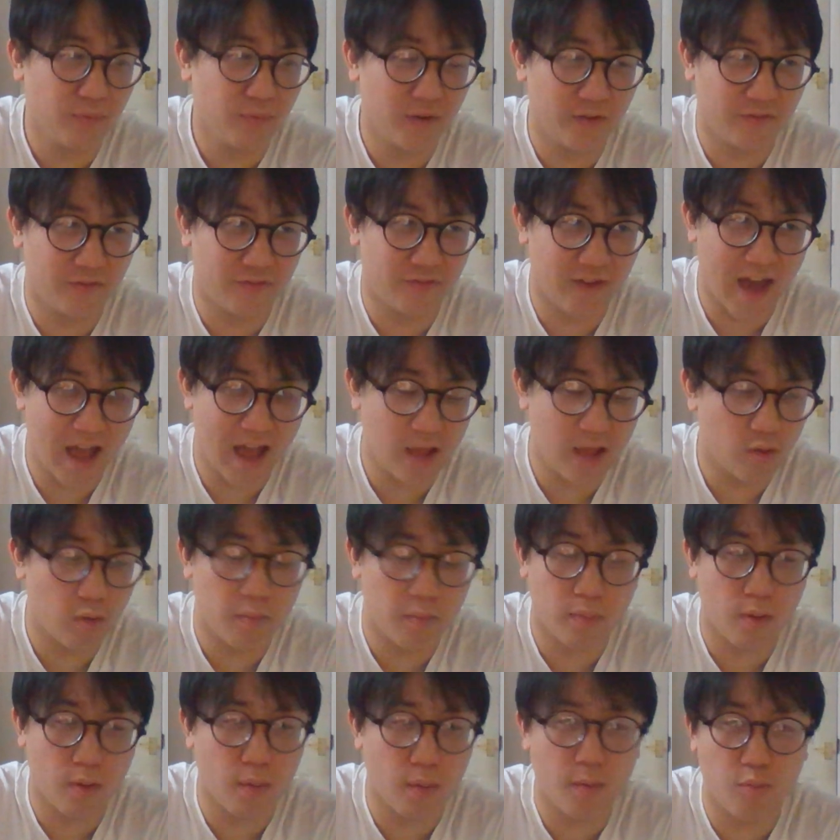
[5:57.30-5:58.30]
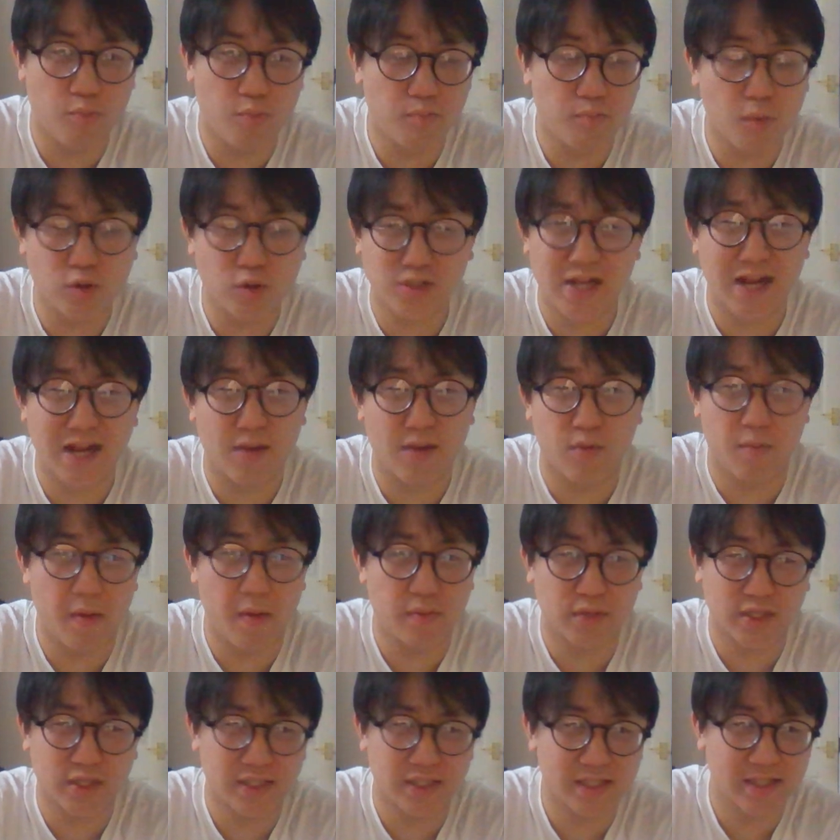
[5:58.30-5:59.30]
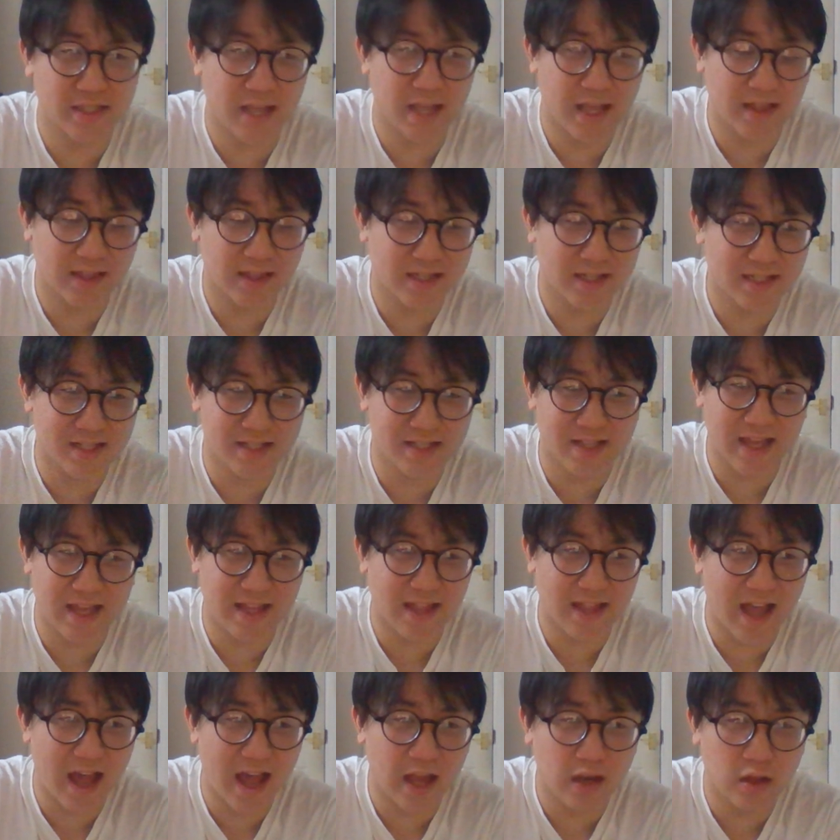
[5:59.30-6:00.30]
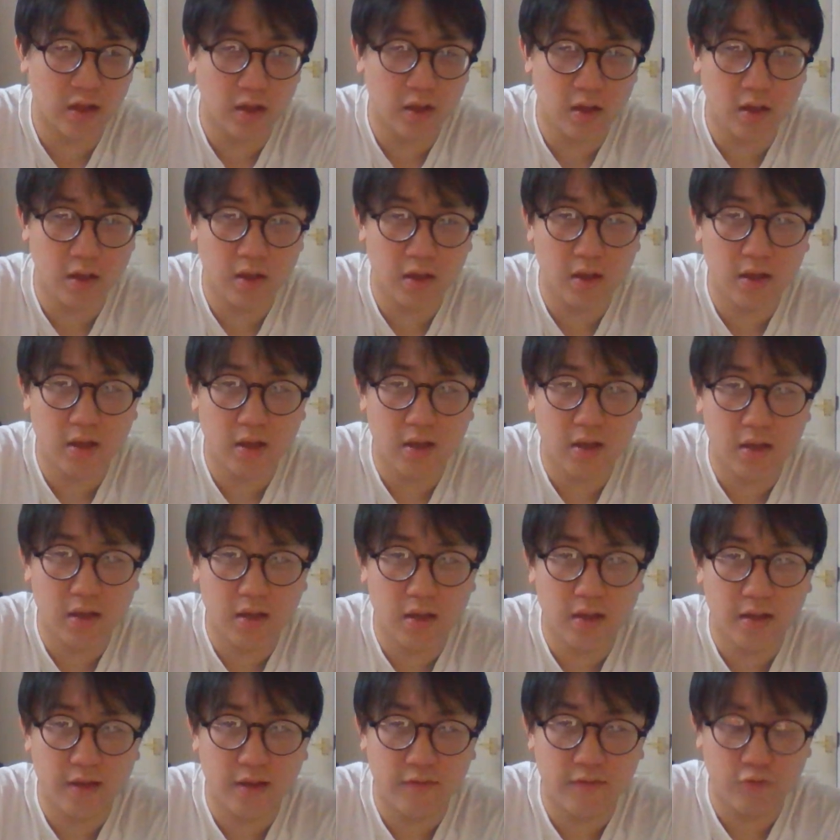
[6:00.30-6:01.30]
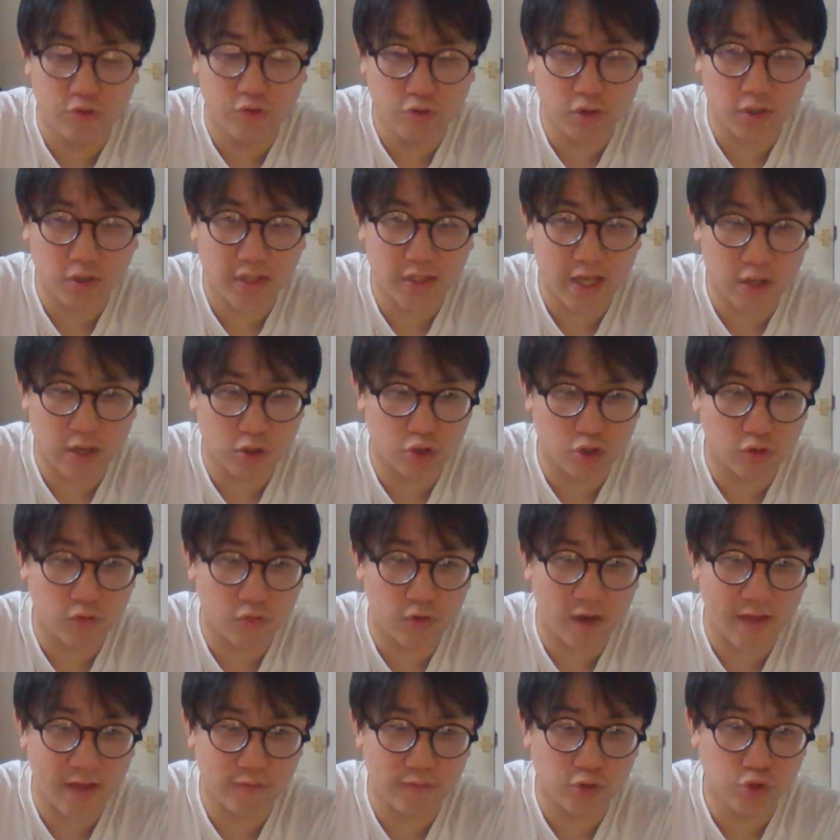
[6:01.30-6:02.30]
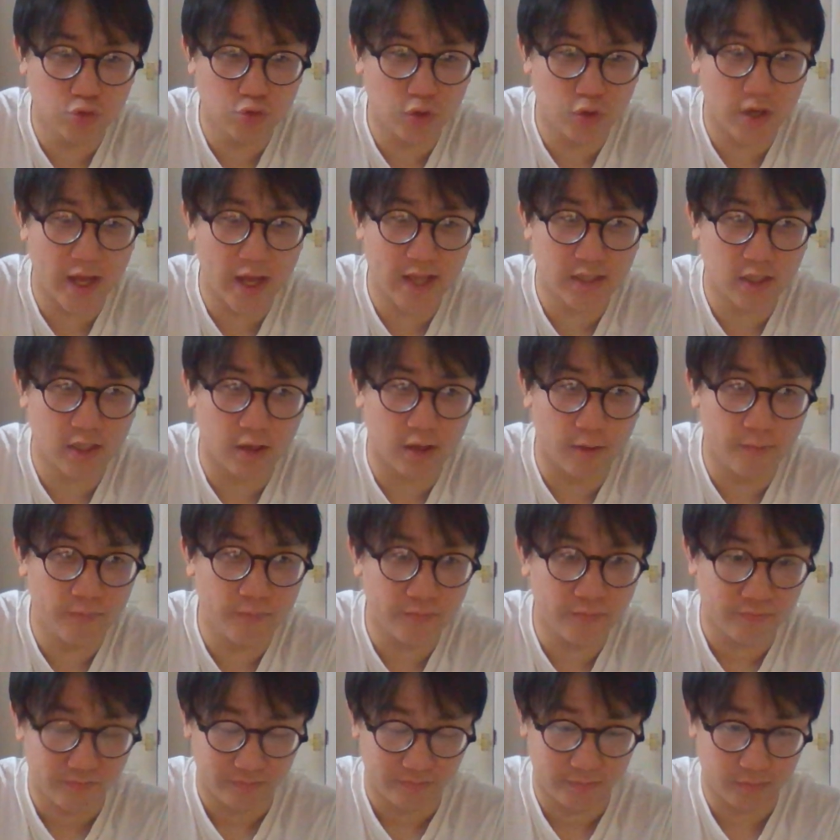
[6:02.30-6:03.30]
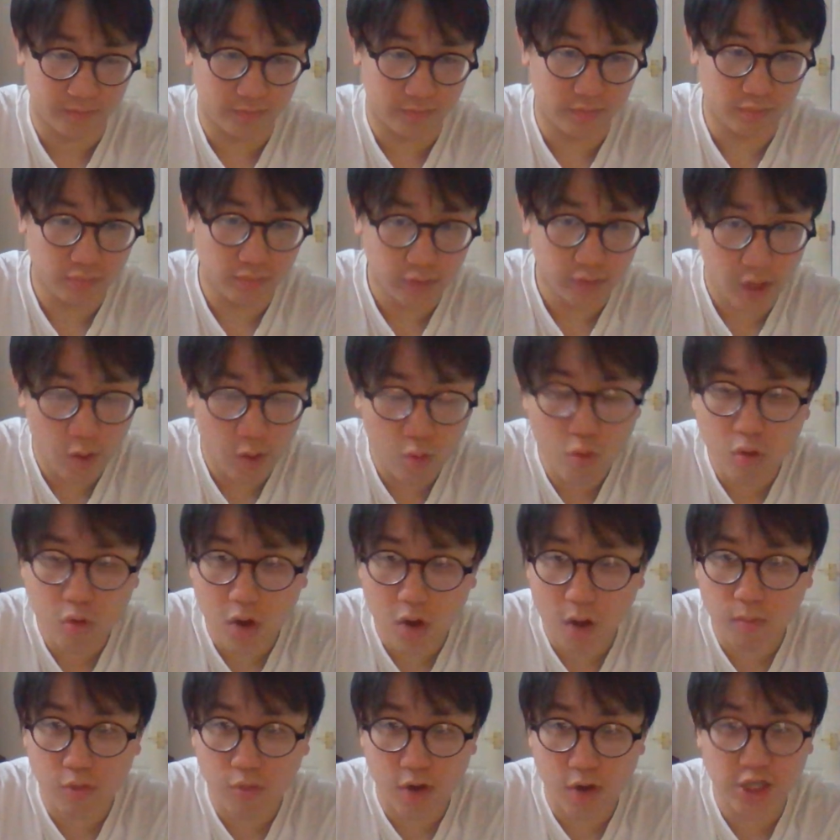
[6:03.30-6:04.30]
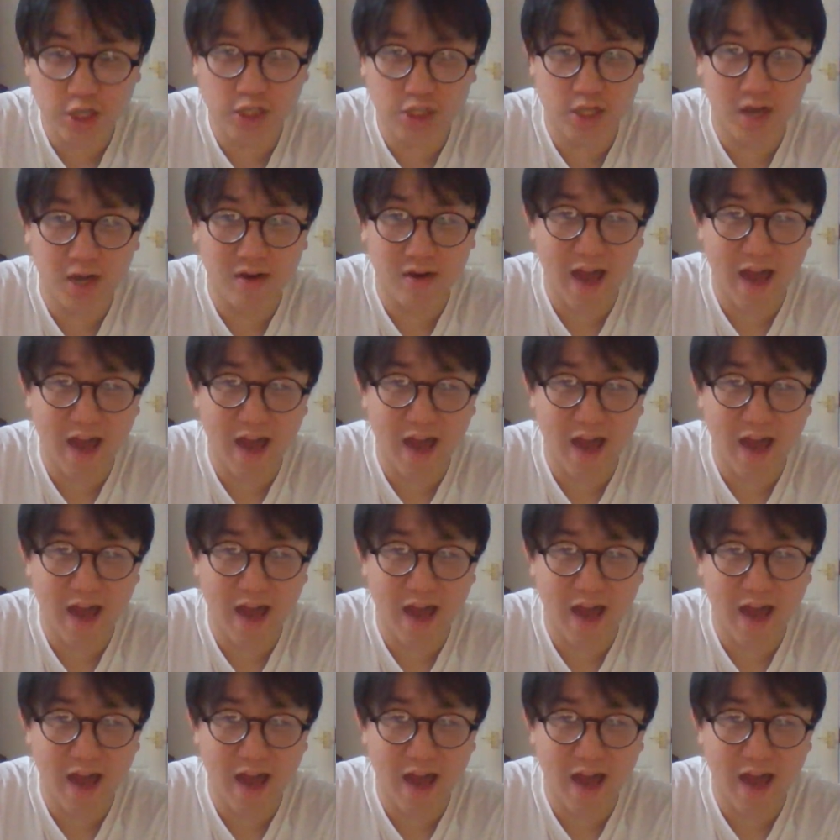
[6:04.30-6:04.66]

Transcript: a flat. You're probably most likely won't be able to stay in that. If you don't take control of your life sooner or later, it will come crashing down.